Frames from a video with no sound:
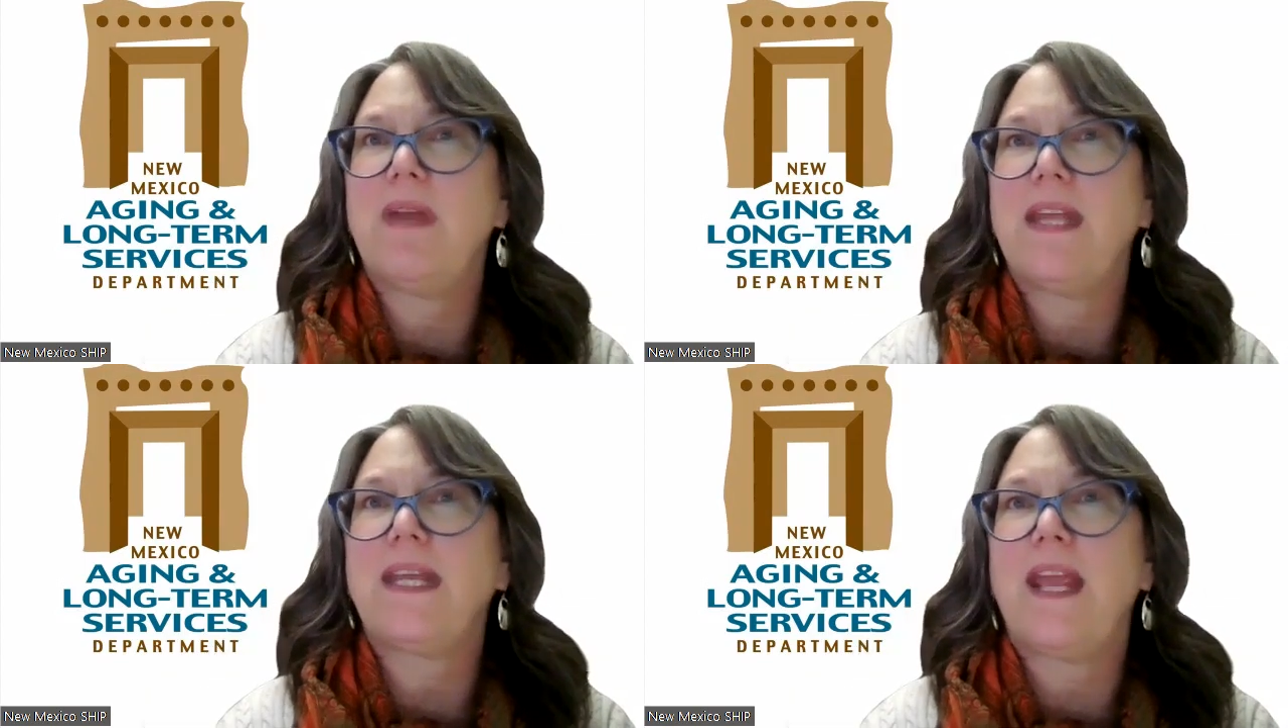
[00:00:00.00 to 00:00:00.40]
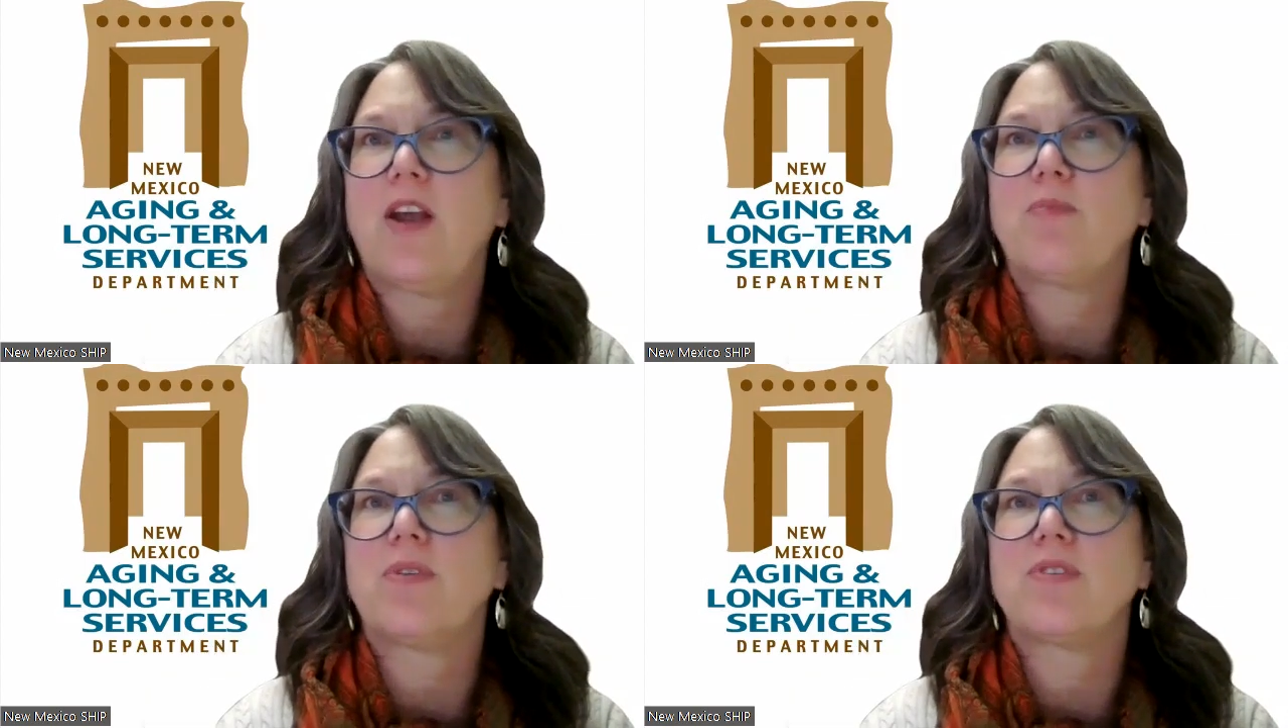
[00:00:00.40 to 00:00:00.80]

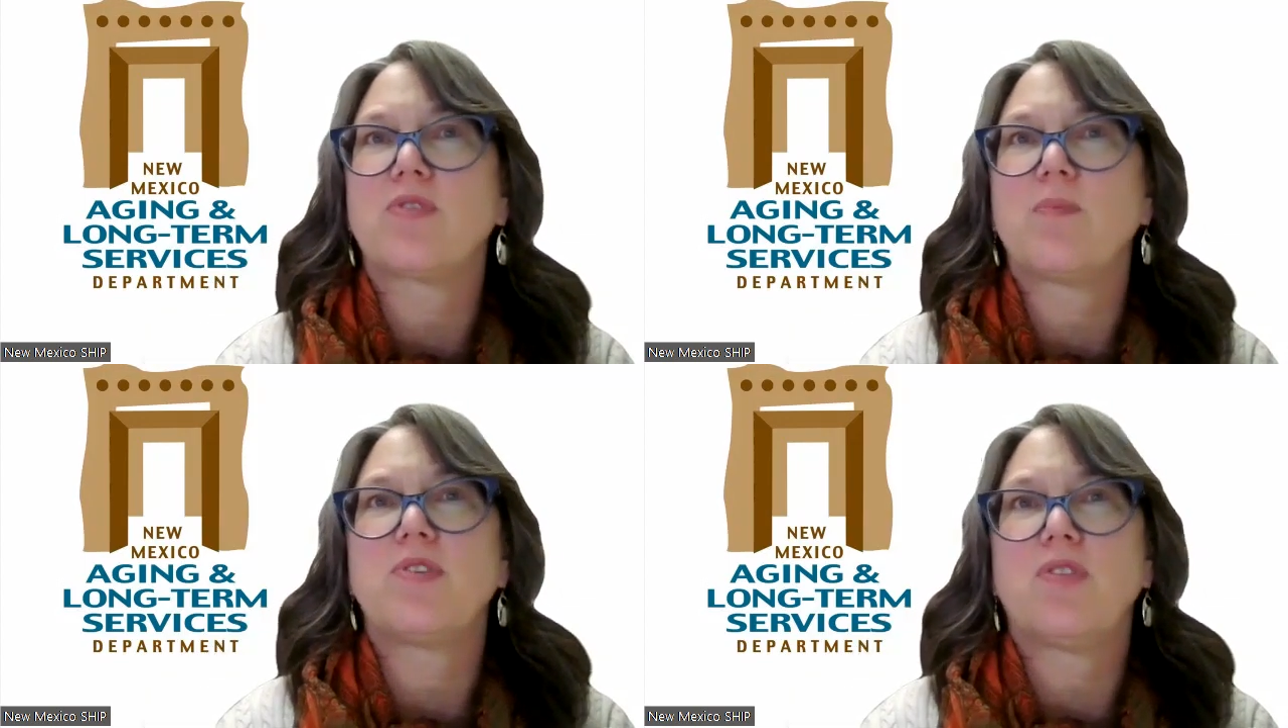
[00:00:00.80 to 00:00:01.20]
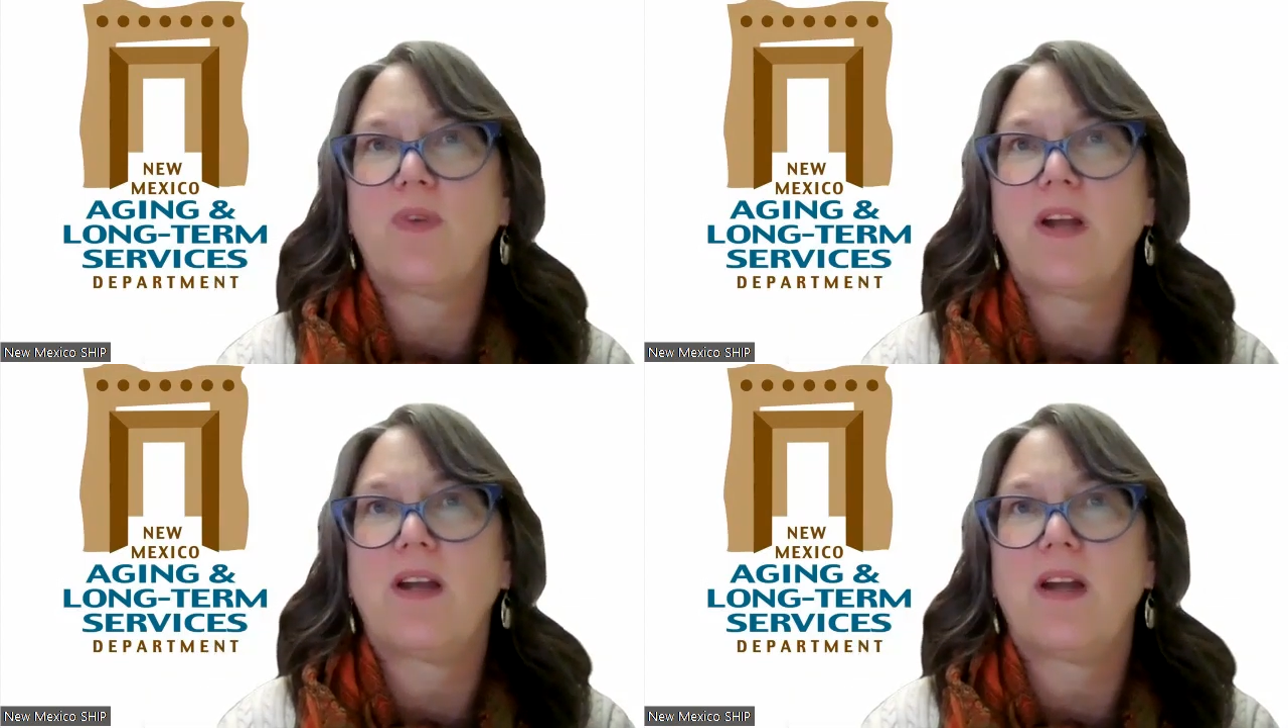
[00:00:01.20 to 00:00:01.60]
Medicare Prescription
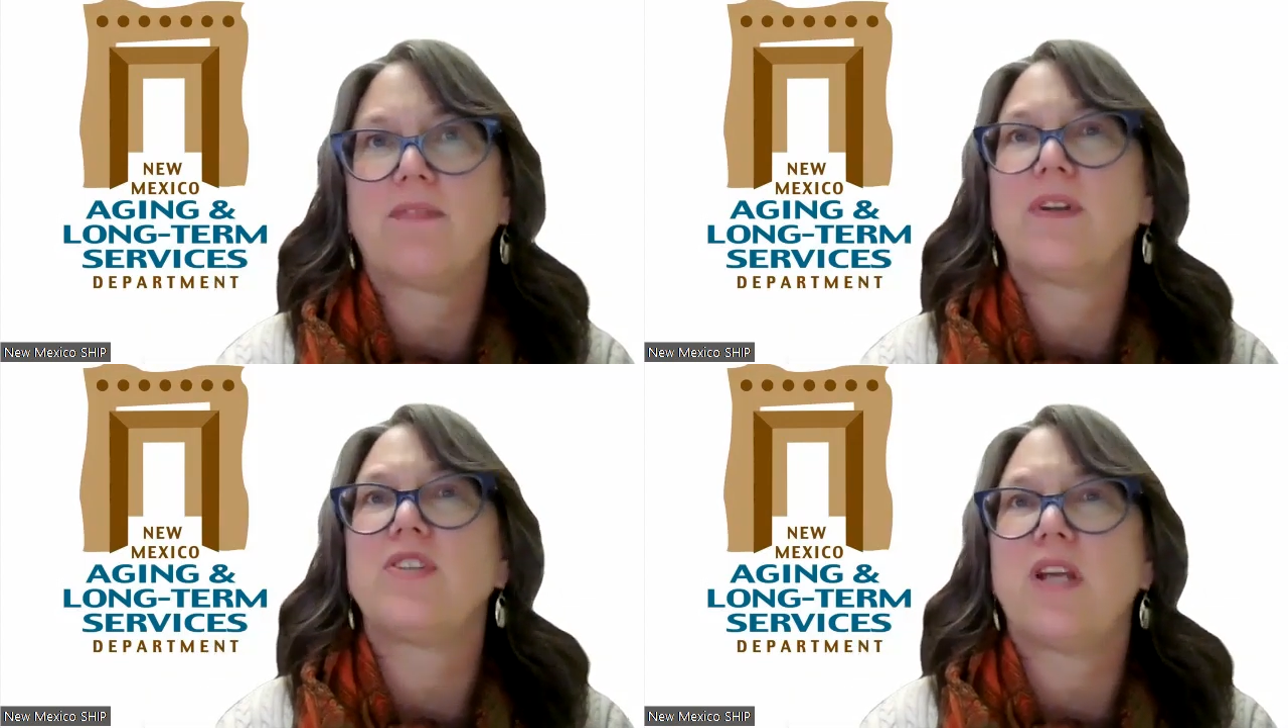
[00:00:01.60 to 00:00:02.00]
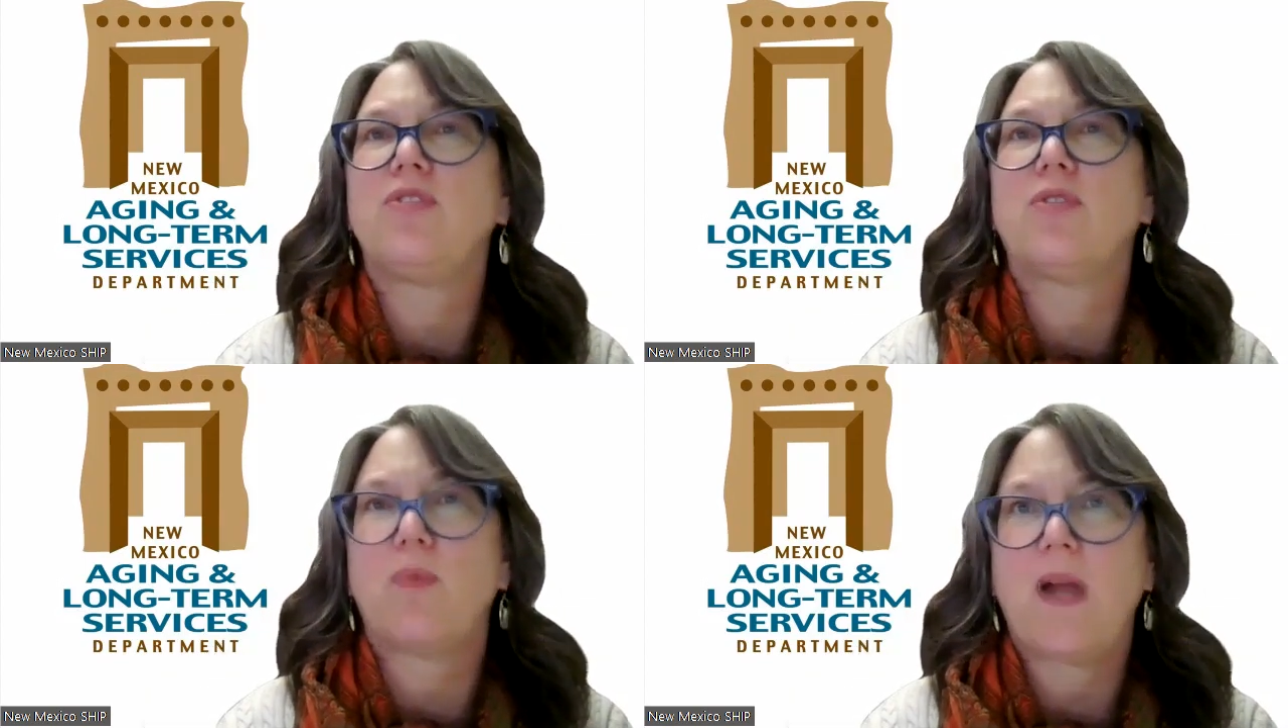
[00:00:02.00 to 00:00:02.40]
Drug Coverage
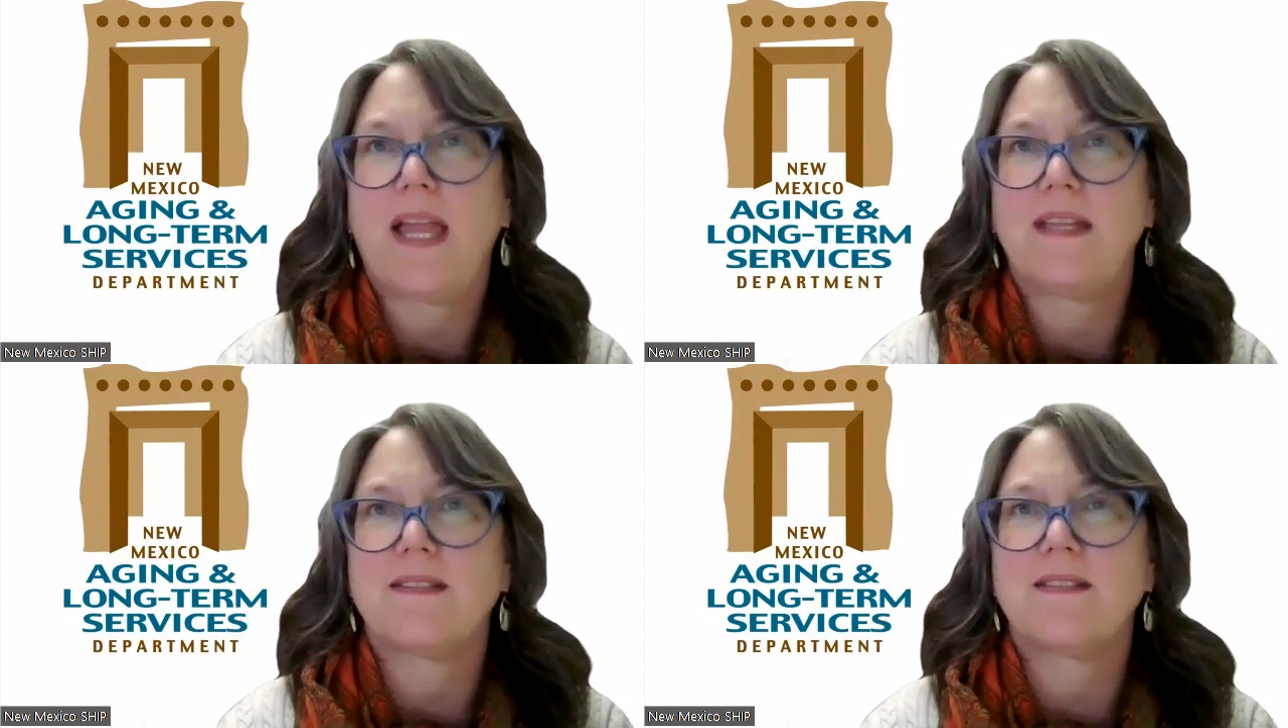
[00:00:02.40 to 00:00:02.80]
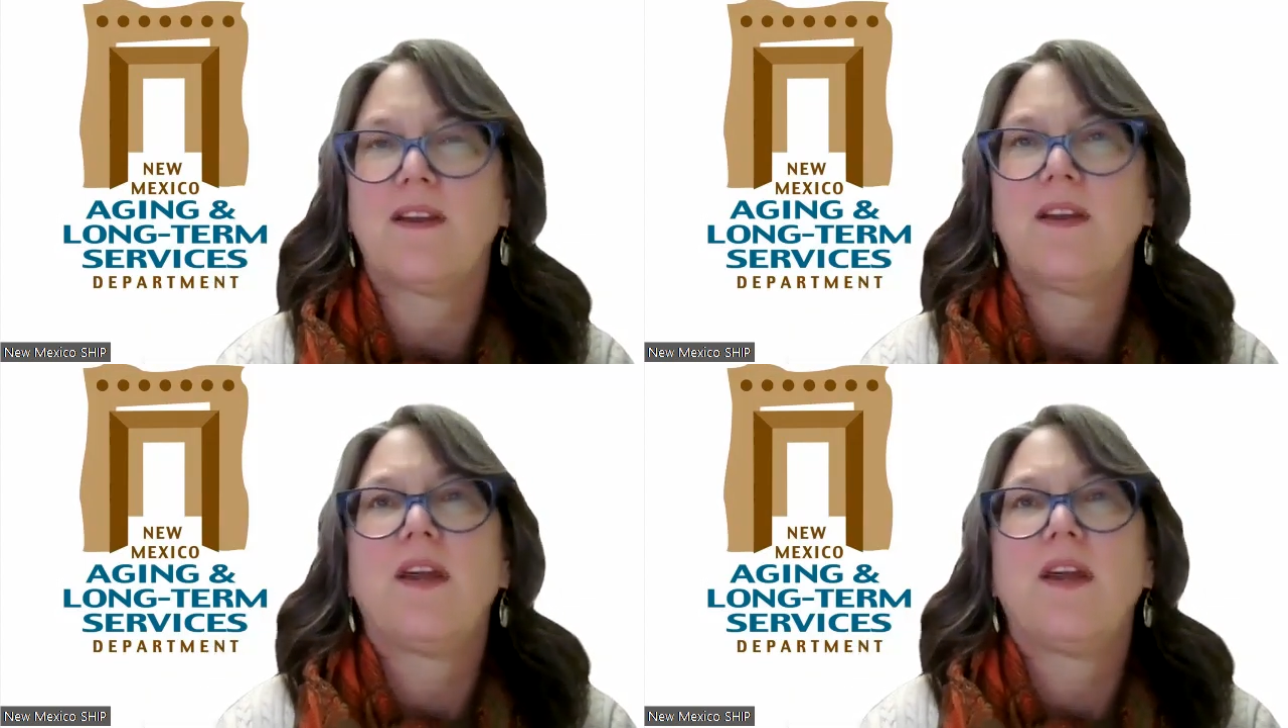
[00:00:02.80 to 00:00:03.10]
and Your Rights.